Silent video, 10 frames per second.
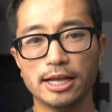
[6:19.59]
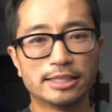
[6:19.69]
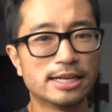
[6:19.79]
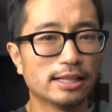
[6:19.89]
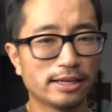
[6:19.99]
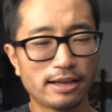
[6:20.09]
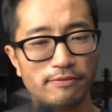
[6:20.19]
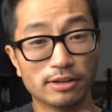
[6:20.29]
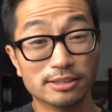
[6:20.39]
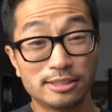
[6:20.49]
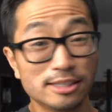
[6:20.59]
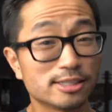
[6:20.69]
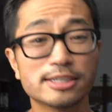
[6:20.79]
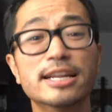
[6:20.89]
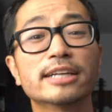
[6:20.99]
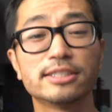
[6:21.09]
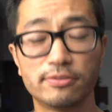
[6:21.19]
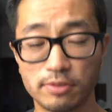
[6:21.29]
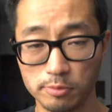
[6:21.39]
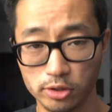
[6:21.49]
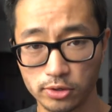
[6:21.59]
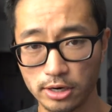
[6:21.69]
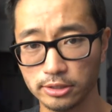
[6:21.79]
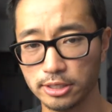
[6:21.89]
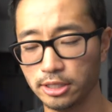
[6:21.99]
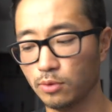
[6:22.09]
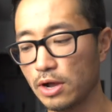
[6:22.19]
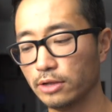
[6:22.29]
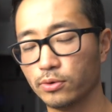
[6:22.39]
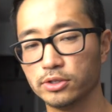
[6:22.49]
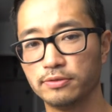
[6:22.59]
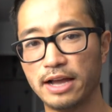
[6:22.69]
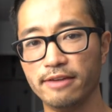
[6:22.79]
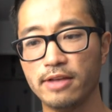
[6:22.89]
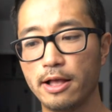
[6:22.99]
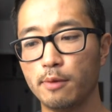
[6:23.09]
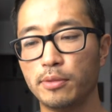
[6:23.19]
It's not like I felt disconnected from the trails in the Wild Horse 5,